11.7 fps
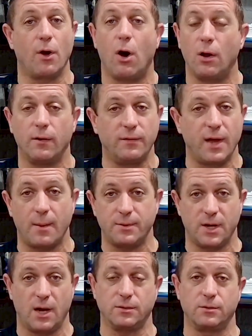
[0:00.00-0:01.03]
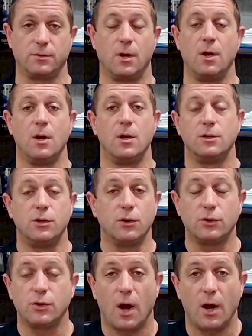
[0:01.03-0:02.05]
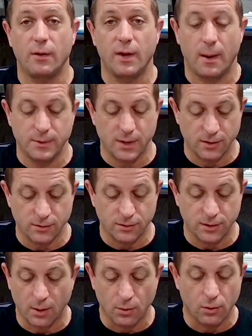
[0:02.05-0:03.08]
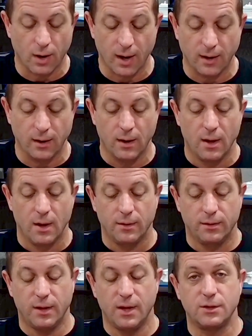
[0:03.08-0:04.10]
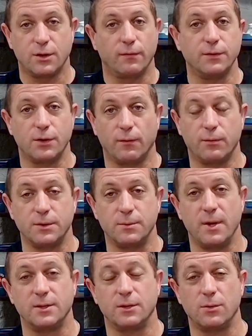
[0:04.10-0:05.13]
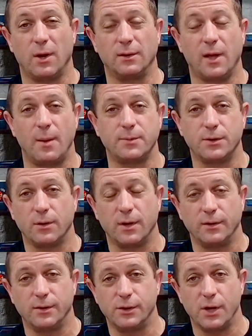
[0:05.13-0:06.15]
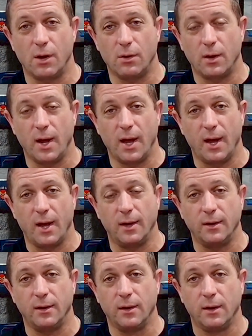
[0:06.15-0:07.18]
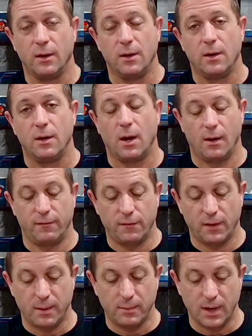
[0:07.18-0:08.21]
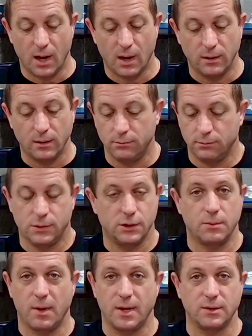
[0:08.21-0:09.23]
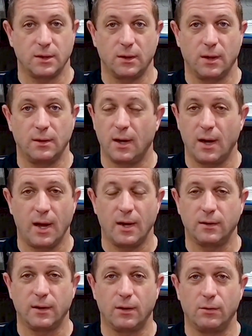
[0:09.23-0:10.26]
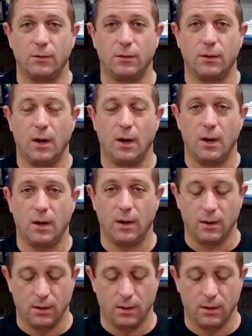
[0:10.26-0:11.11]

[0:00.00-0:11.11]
all of the appetizers. So you can try all the appetizers. They were great. The surf and turf was amazing. So I had lobster in the shell and filet mignon, just amazing. And then I had a little, I